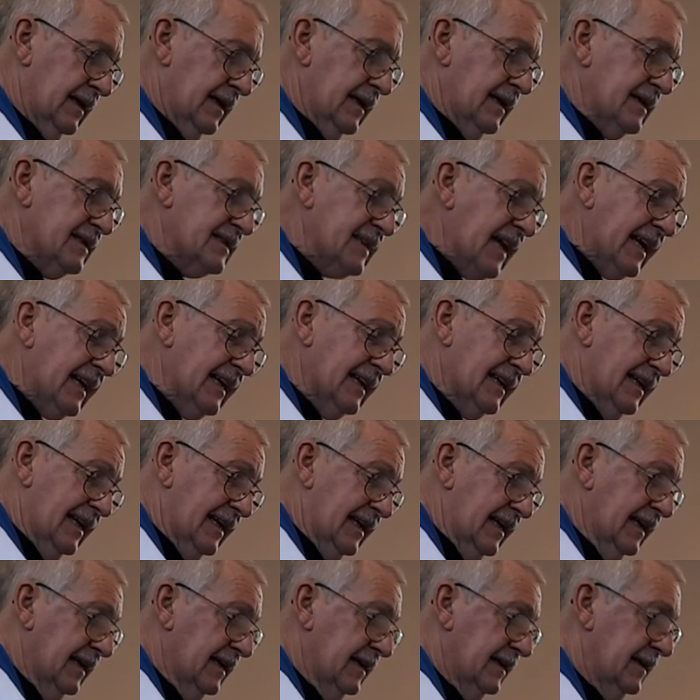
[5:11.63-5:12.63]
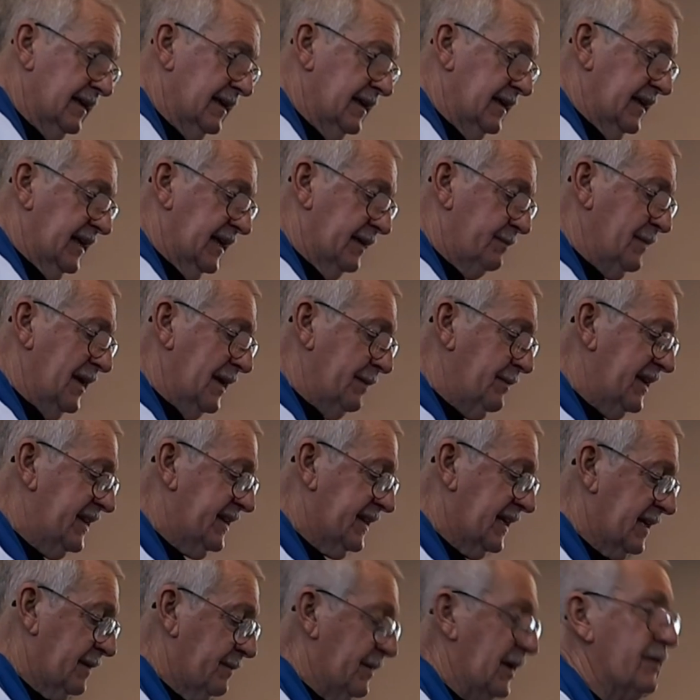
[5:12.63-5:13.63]
Secondly, it made me
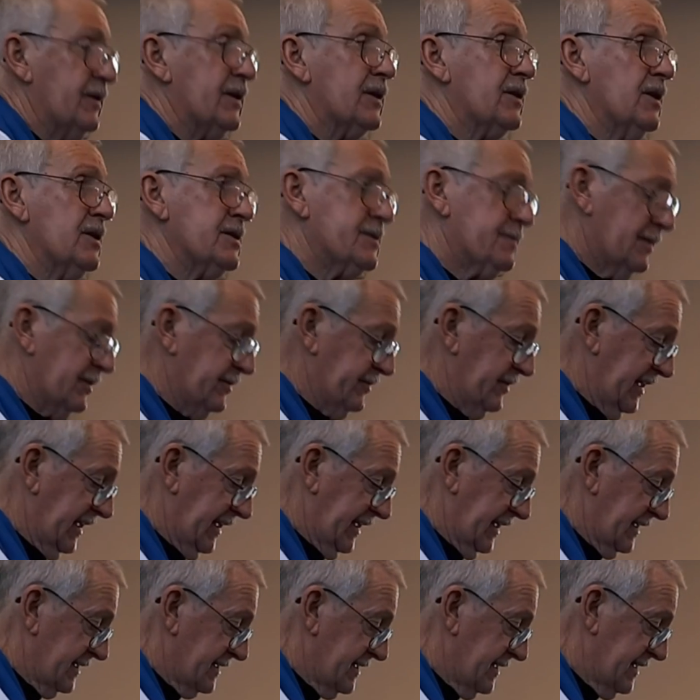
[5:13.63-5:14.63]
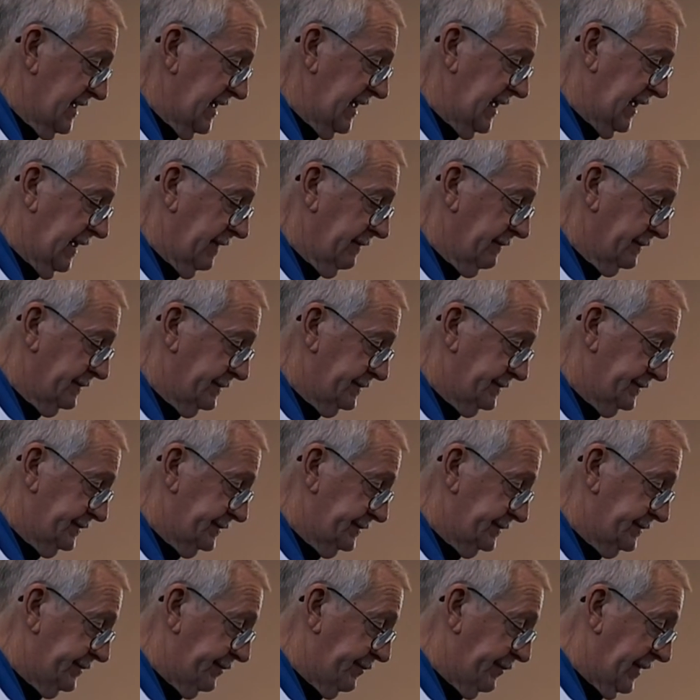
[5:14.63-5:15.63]
think about the gospel reading today.
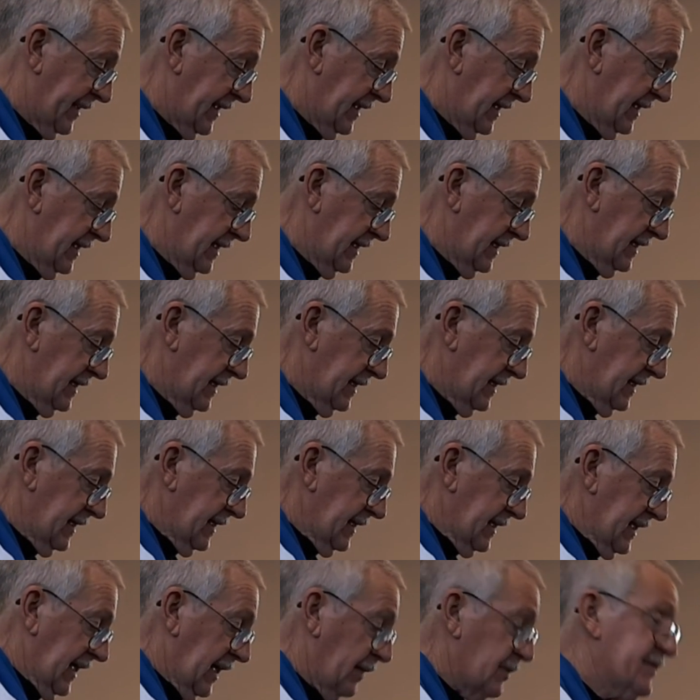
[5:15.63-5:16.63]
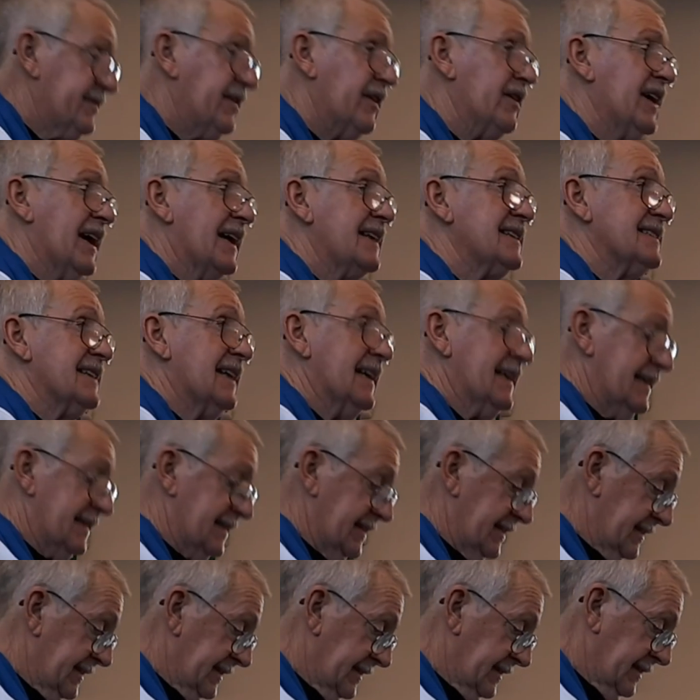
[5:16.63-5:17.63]
I was very
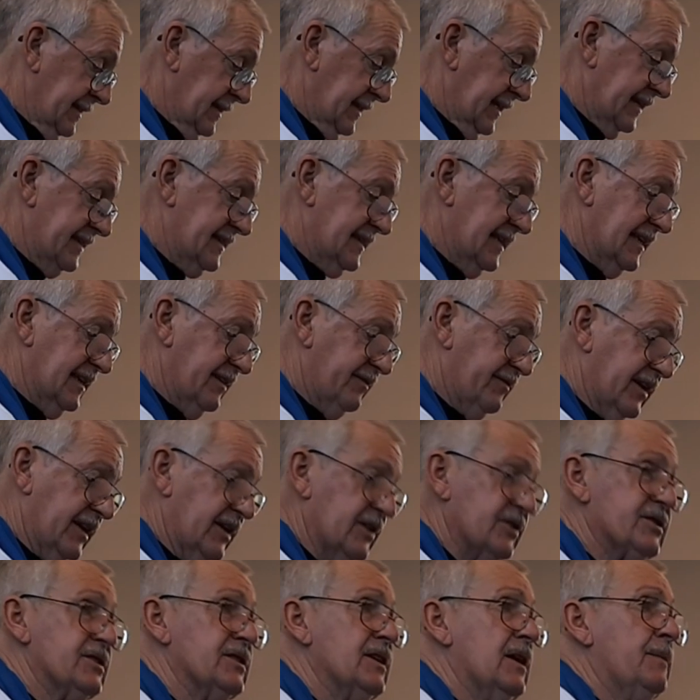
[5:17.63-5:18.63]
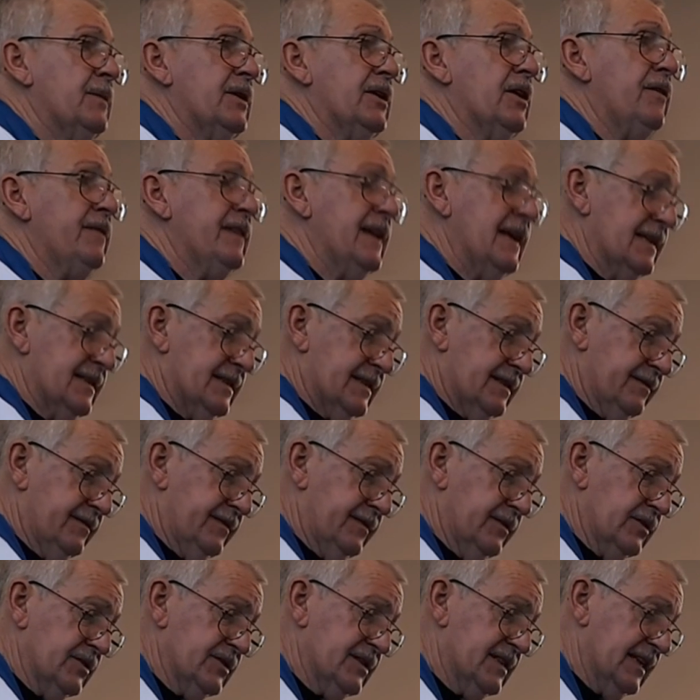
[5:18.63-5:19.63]
excited at delivering a sermon on this, the
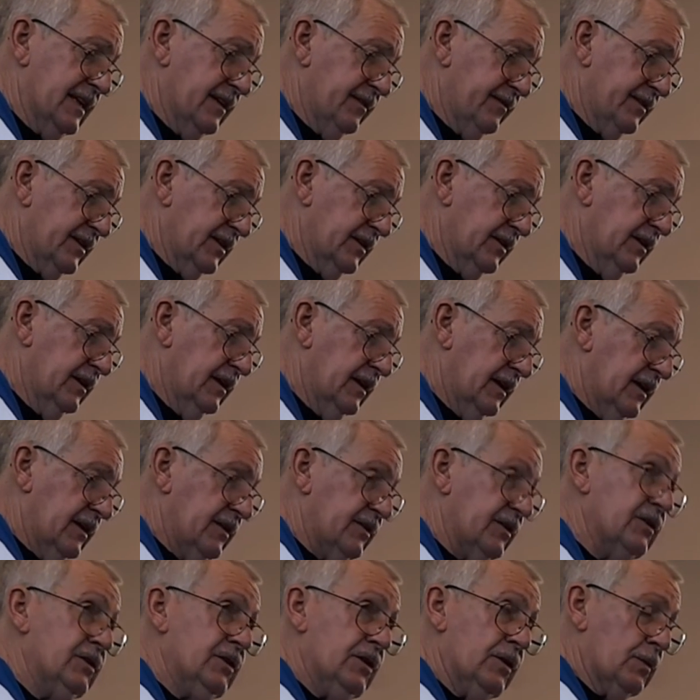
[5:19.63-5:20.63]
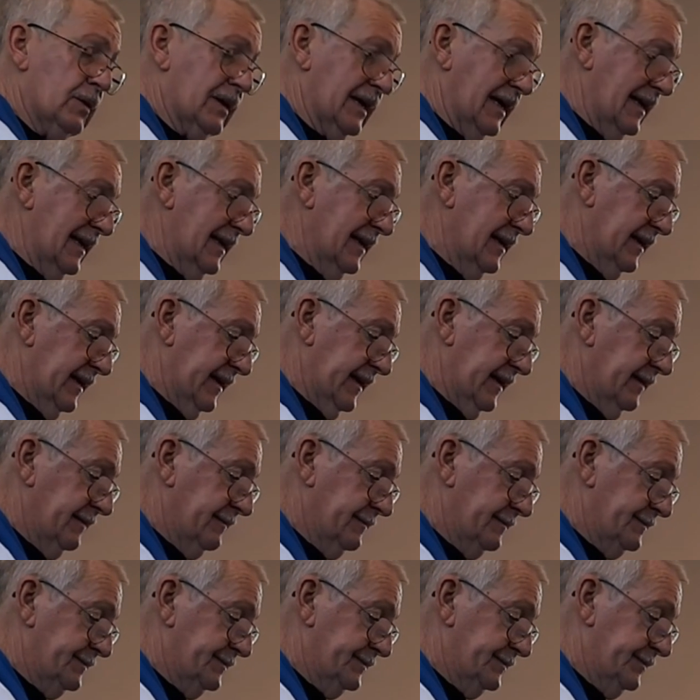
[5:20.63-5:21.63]
first day of the new calendar,
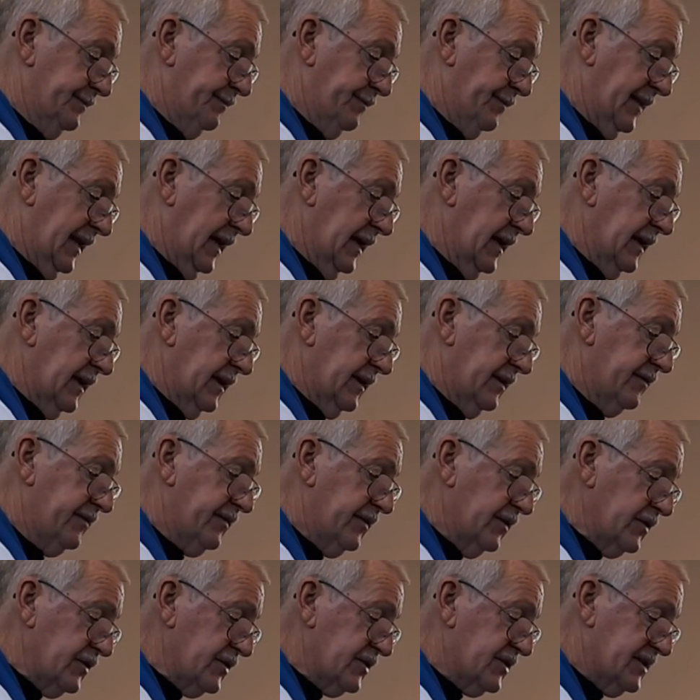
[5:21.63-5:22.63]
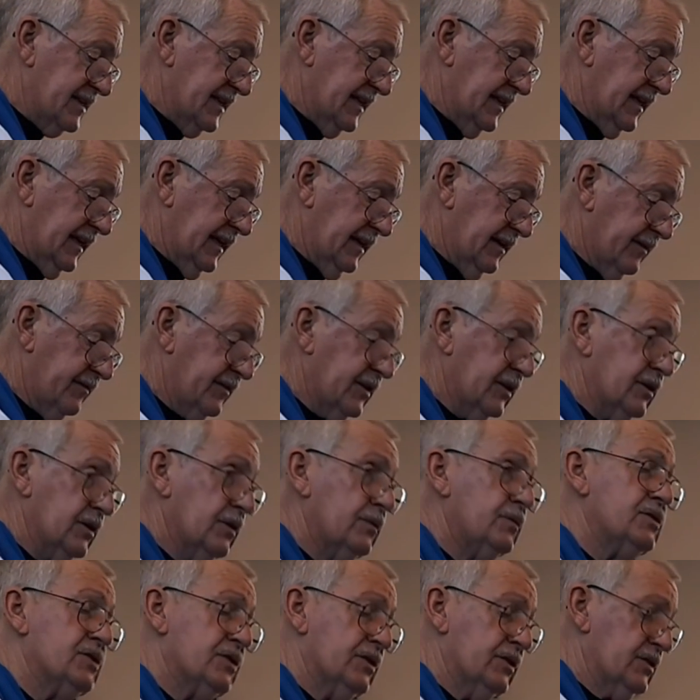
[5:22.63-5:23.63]
the first day of the
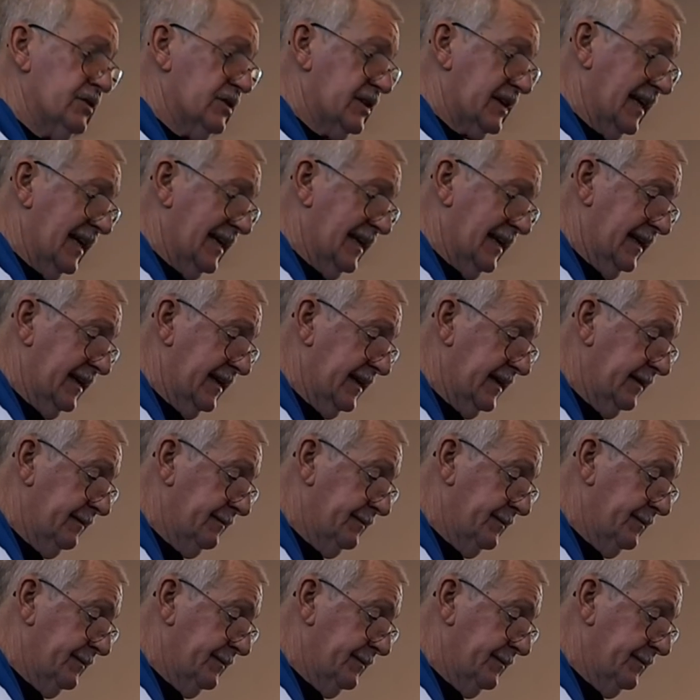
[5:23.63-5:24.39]
new church calendar.